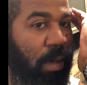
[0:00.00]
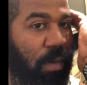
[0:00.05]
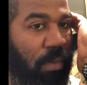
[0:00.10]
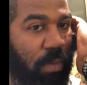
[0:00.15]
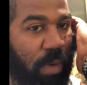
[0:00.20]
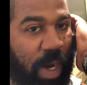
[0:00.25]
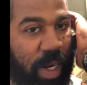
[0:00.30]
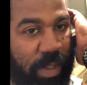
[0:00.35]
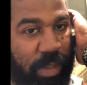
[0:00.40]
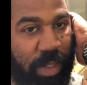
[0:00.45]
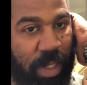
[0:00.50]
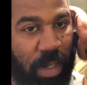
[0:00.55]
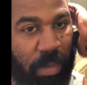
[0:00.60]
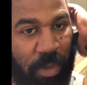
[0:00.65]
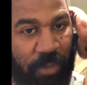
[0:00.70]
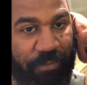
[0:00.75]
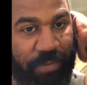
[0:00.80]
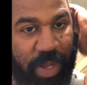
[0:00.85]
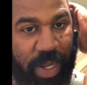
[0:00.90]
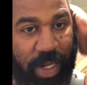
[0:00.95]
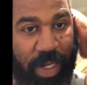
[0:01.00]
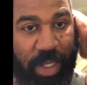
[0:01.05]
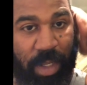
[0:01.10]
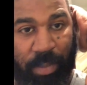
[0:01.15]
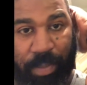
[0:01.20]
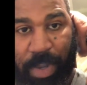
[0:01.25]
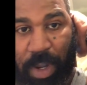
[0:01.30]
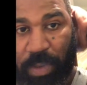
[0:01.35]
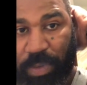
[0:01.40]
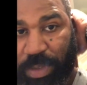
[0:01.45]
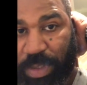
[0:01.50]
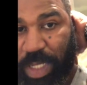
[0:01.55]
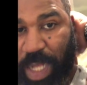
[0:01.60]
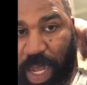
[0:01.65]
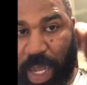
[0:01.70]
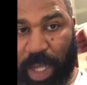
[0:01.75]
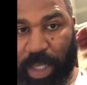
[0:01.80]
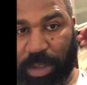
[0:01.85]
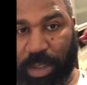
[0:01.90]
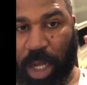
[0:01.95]
right there. I'm going to fade in both
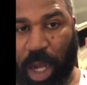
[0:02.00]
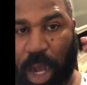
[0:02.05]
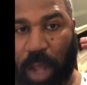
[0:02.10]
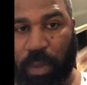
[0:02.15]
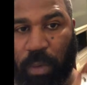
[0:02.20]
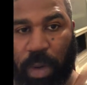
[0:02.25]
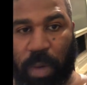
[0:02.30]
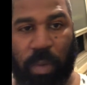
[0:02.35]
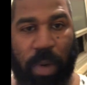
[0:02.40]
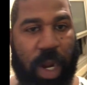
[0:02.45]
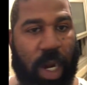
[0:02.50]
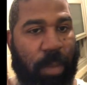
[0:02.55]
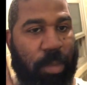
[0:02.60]
sides all the way around.